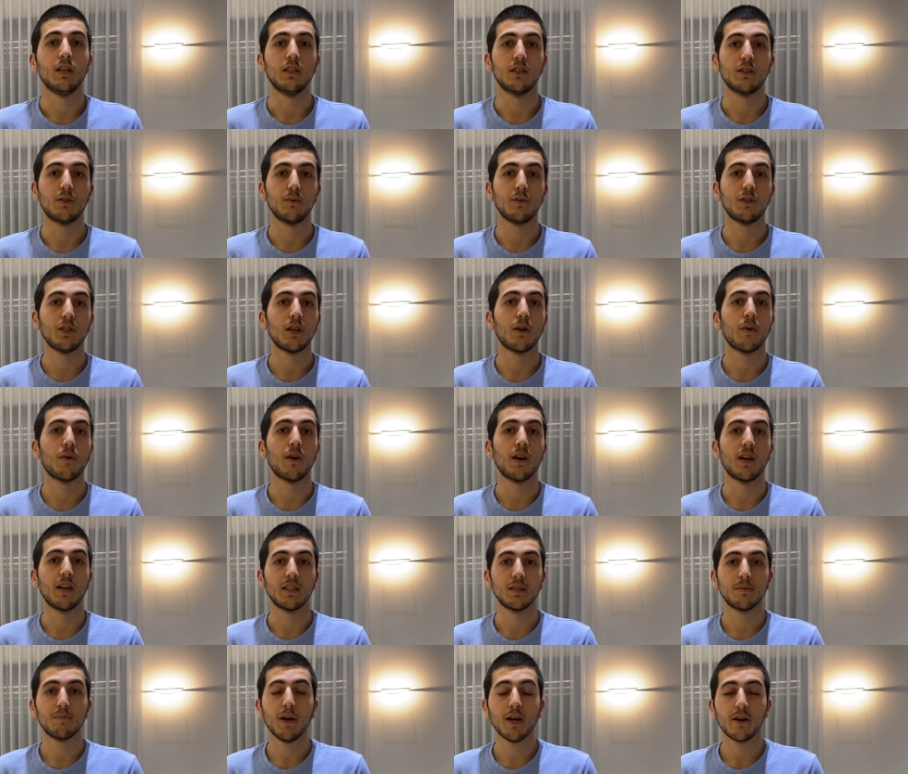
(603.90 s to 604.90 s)
to
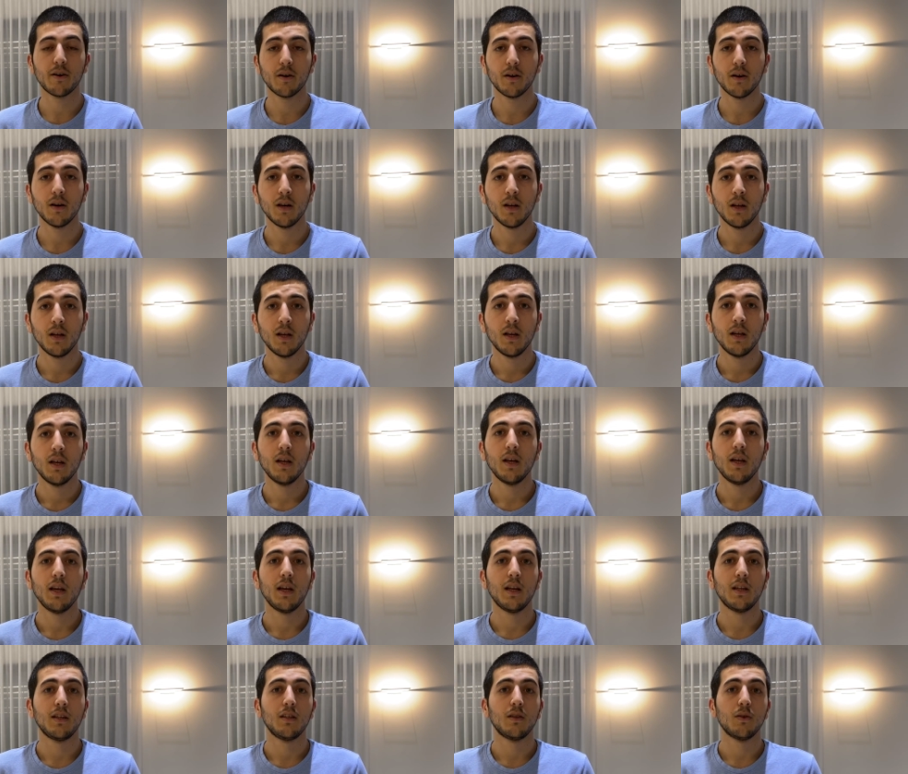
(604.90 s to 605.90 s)
generalize better.
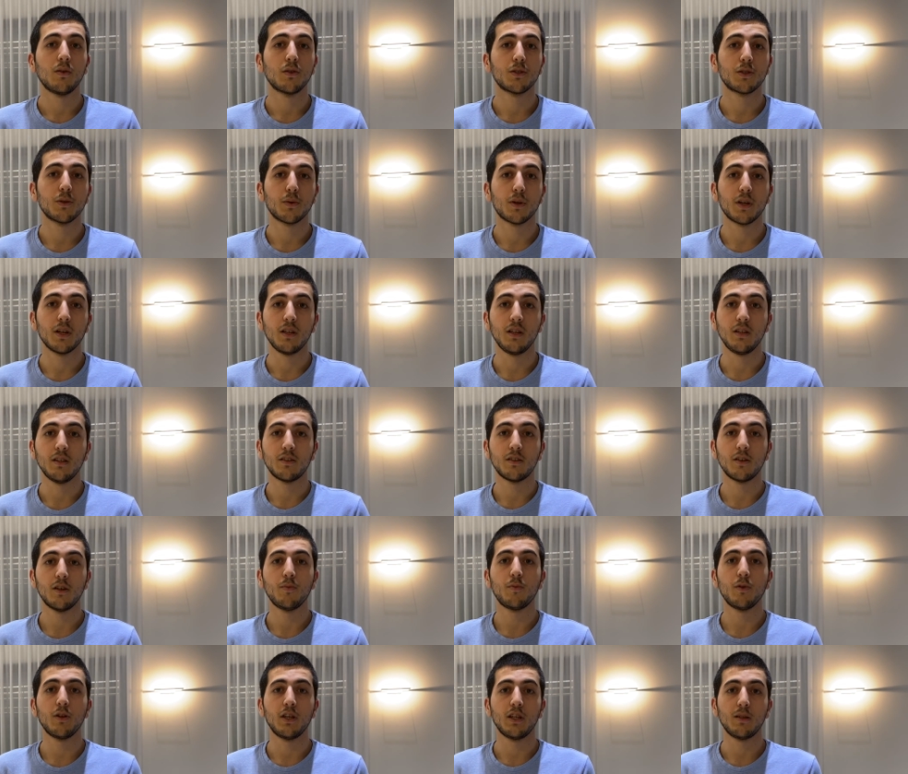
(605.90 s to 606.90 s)
And it also can
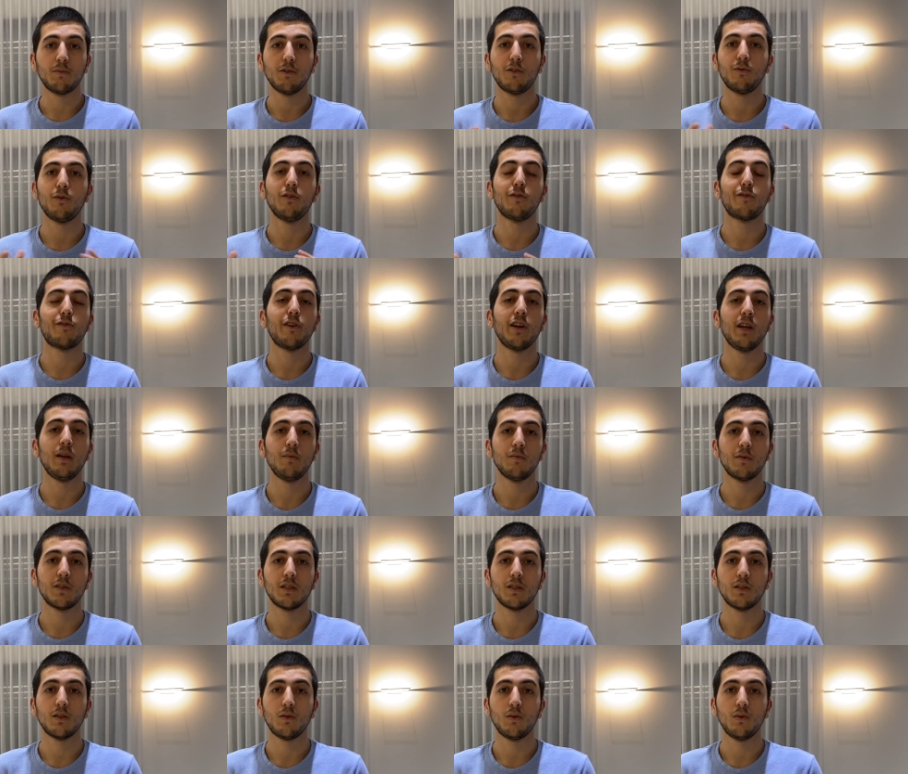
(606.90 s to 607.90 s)
interpolate between
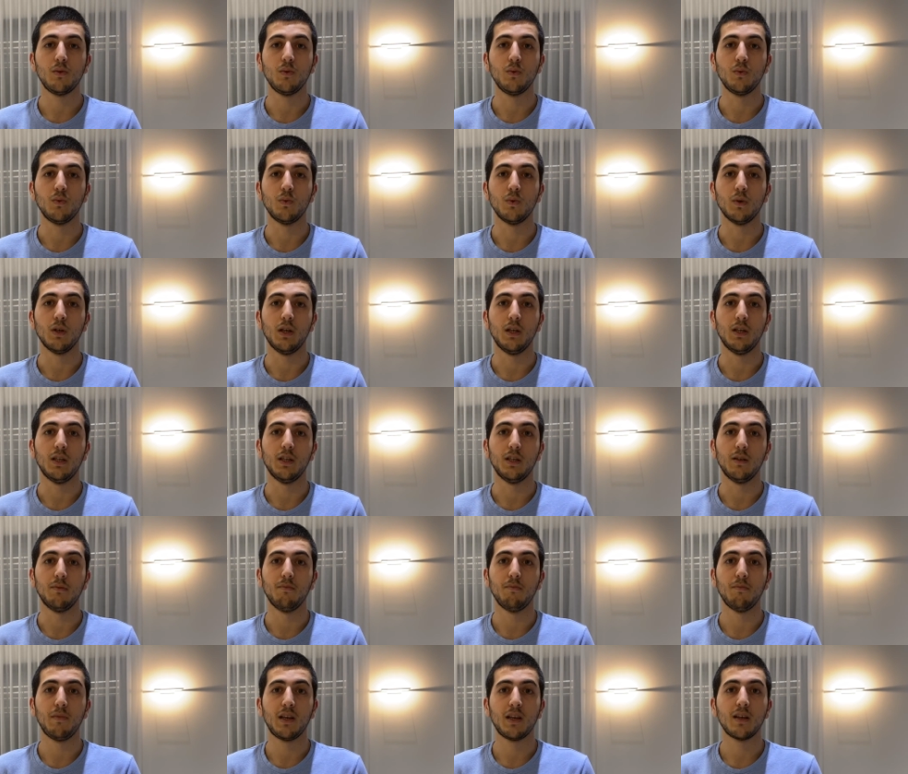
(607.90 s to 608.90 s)
frames to
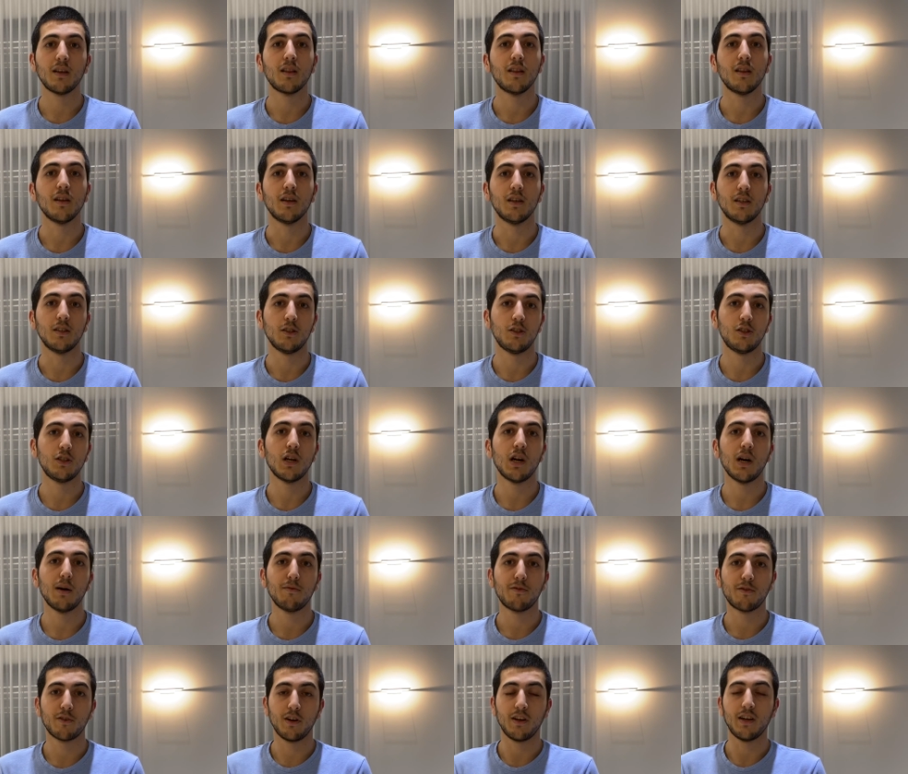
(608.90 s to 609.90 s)
make the
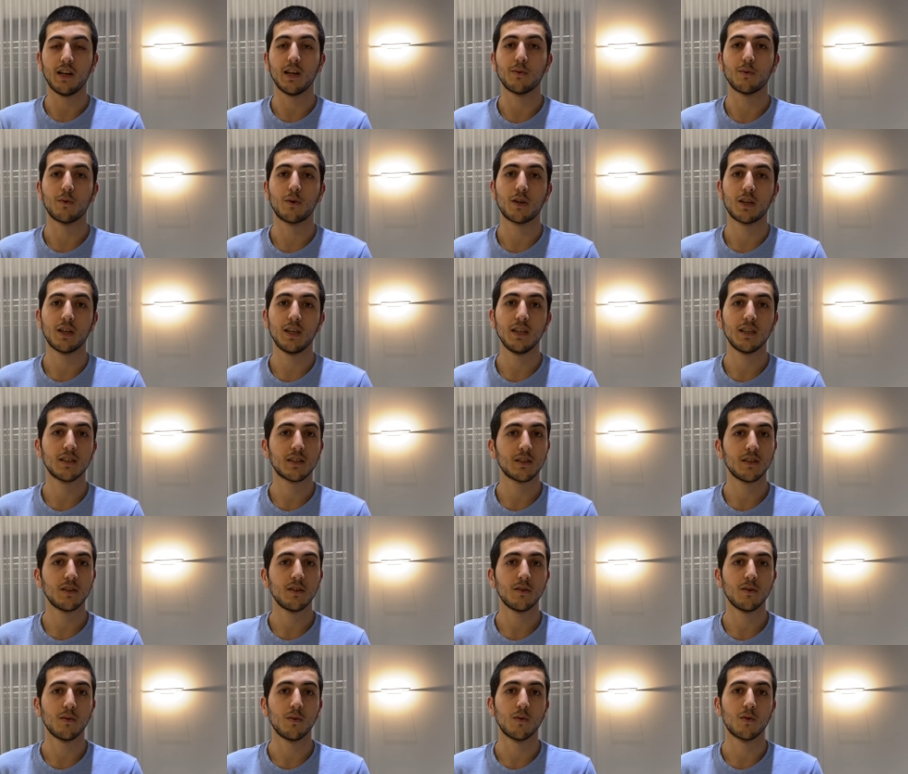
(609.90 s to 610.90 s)
job for the network
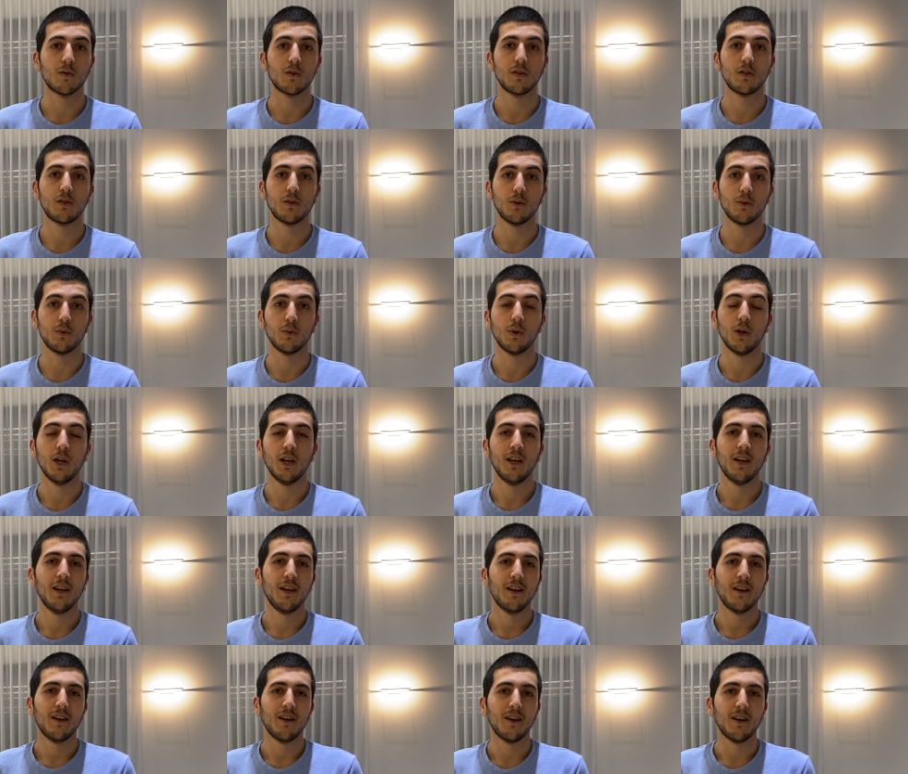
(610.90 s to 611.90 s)
easier, or to
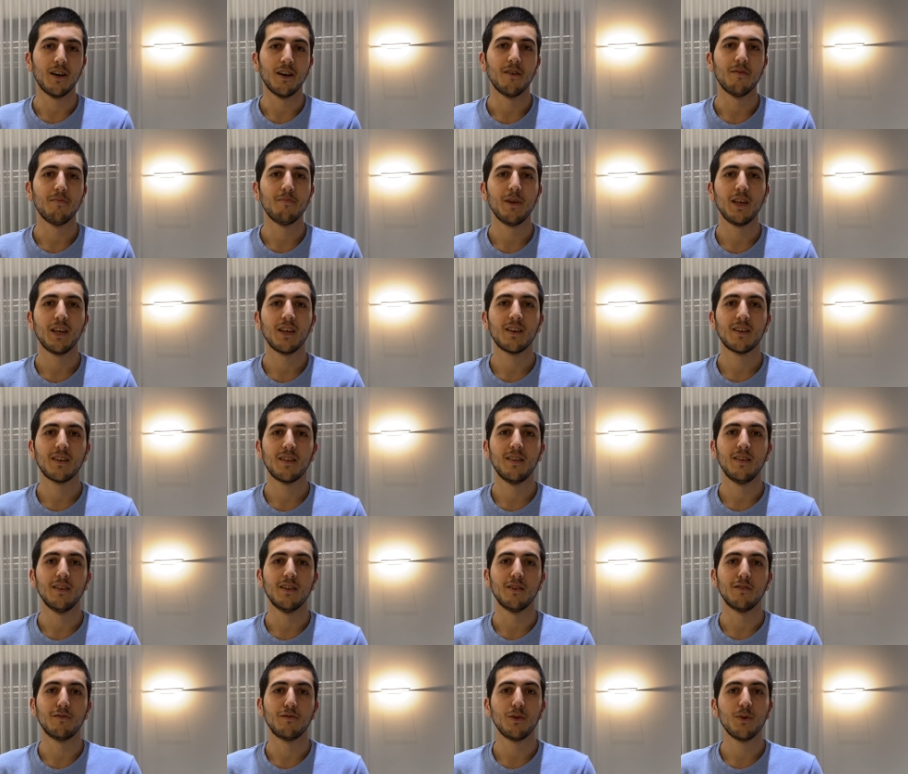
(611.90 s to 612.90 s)
make
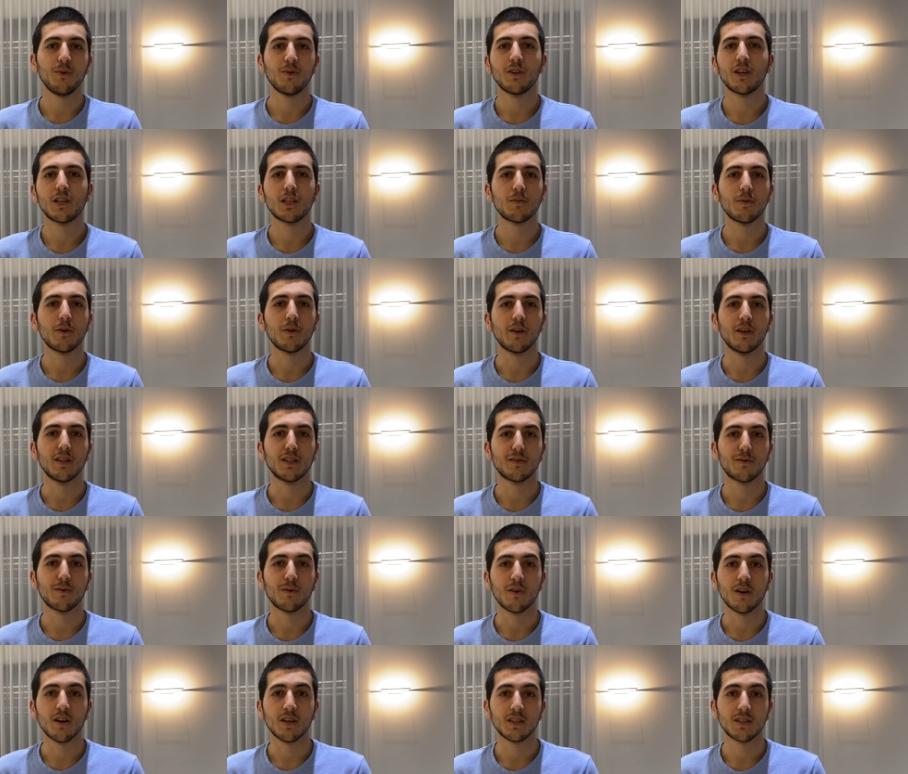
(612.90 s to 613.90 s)
the viewing experience
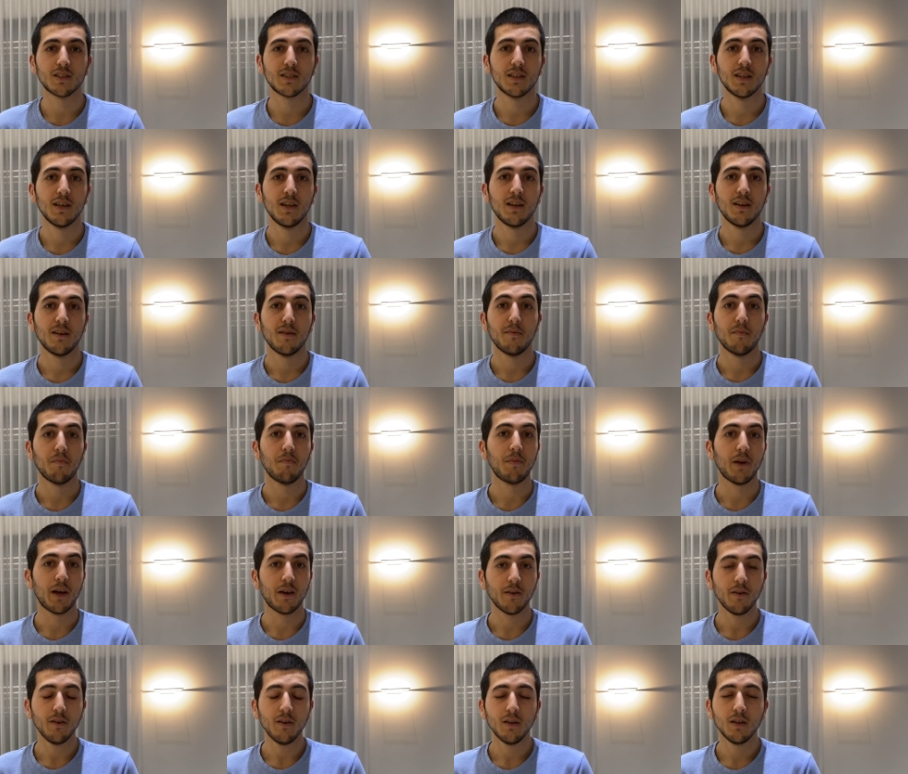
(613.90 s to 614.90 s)
for us
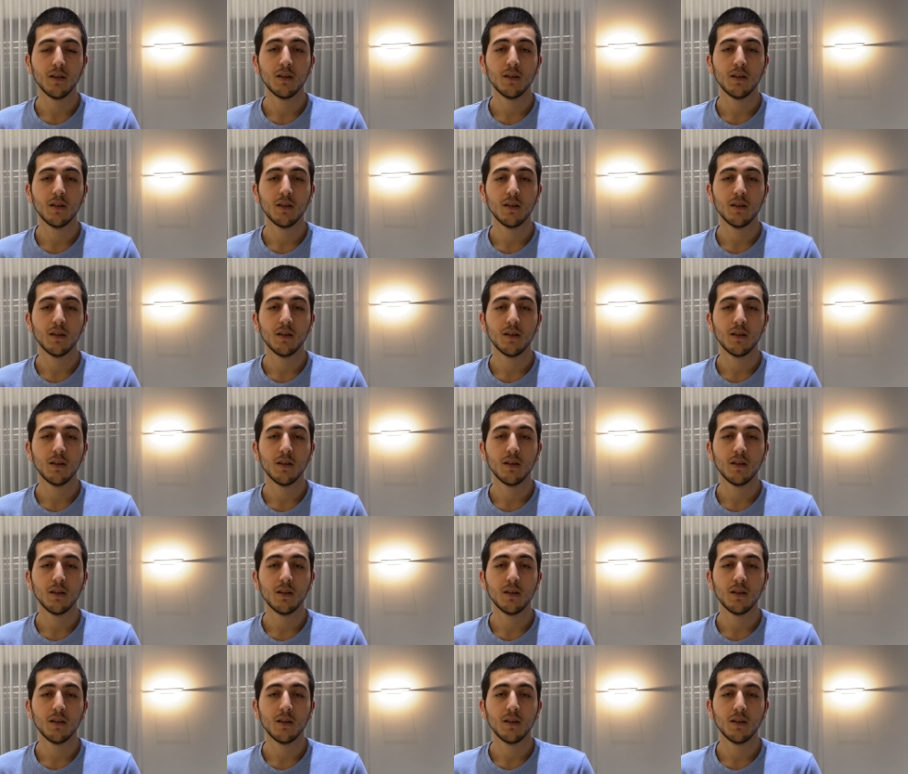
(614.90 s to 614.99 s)
better.